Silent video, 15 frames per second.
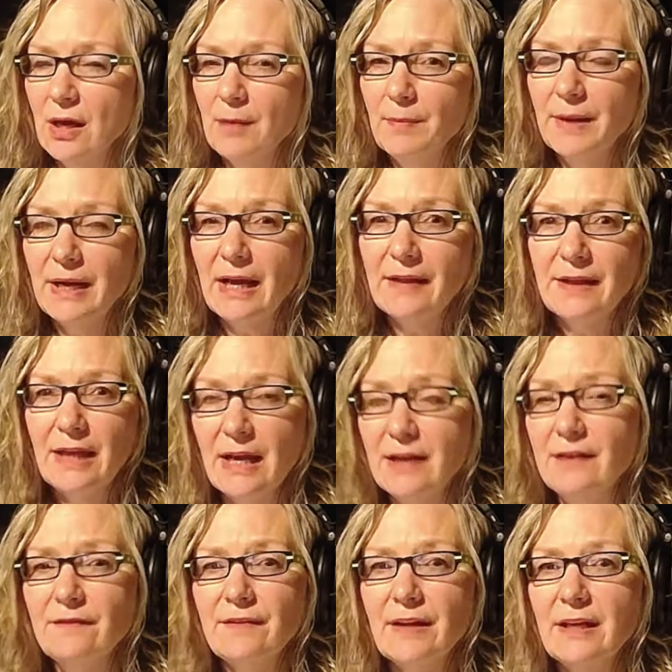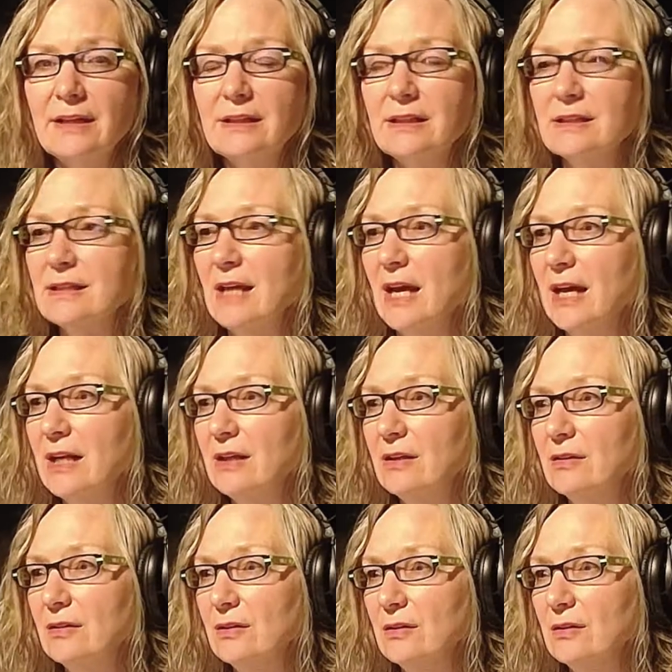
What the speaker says: But at the end of it, decide,